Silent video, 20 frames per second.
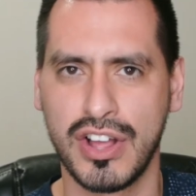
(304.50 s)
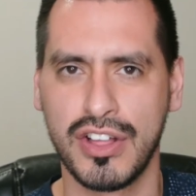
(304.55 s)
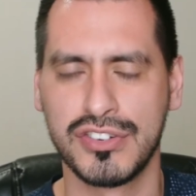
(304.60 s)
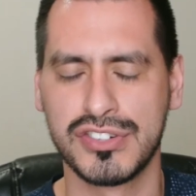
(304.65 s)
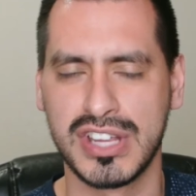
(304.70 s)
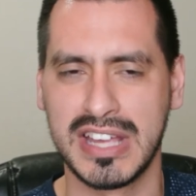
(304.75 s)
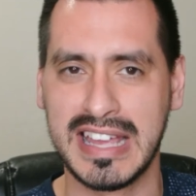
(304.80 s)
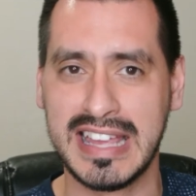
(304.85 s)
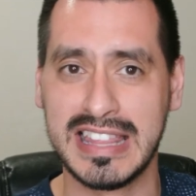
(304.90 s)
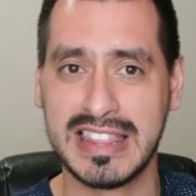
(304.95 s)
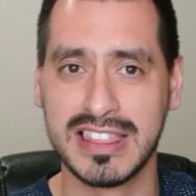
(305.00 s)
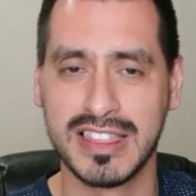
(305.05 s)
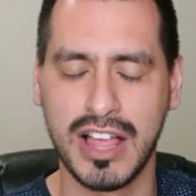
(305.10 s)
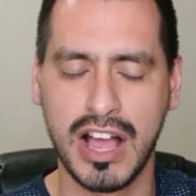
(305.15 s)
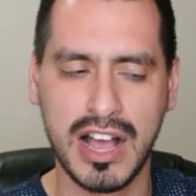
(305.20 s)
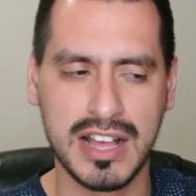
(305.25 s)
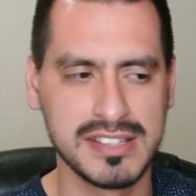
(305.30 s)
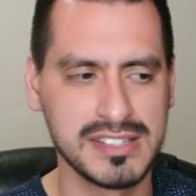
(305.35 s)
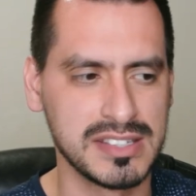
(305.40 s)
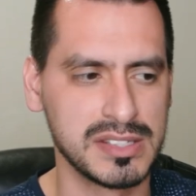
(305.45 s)
dollars in
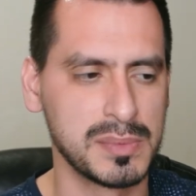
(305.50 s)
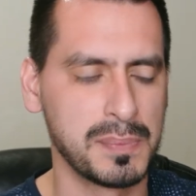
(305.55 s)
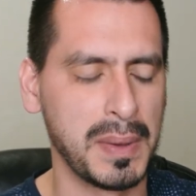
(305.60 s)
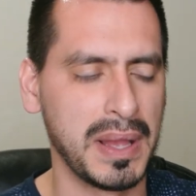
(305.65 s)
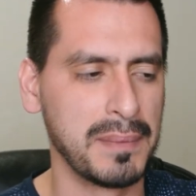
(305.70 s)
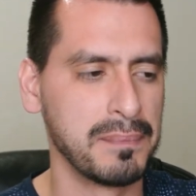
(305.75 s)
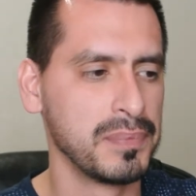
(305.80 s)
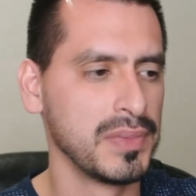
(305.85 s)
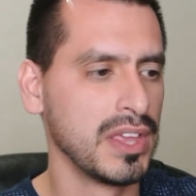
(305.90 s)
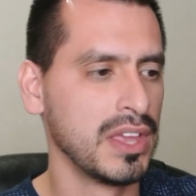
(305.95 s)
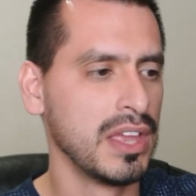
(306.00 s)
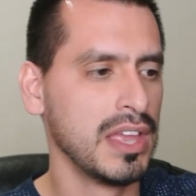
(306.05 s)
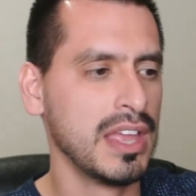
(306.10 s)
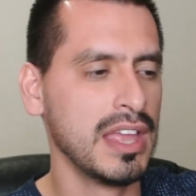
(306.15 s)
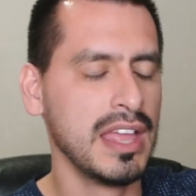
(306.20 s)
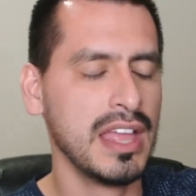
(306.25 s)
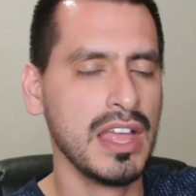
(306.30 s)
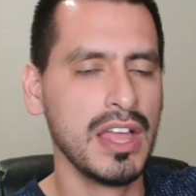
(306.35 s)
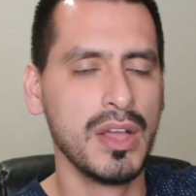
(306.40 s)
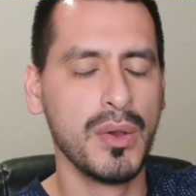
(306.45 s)
losses, but
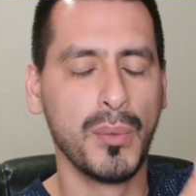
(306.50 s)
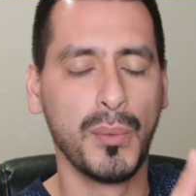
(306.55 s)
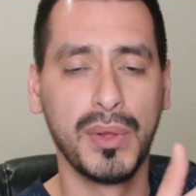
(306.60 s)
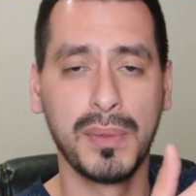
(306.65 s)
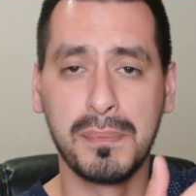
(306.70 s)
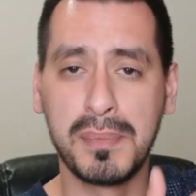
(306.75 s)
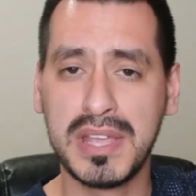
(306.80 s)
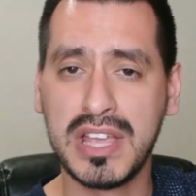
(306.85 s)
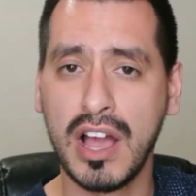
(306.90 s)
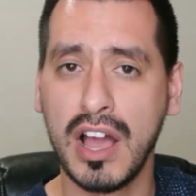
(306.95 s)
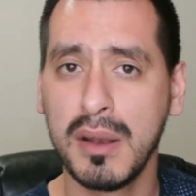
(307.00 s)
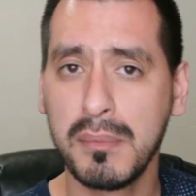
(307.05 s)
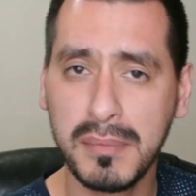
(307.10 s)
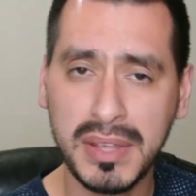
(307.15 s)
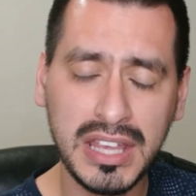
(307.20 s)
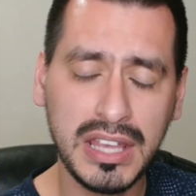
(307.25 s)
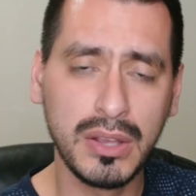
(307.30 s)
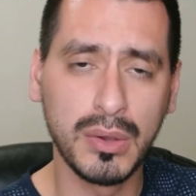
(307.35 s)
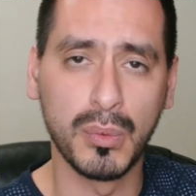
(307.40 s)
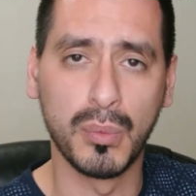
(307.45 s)
with Beyond
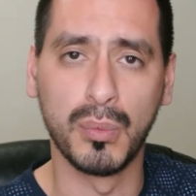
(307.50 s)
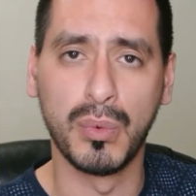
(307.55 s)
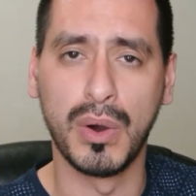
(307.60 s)
Meat,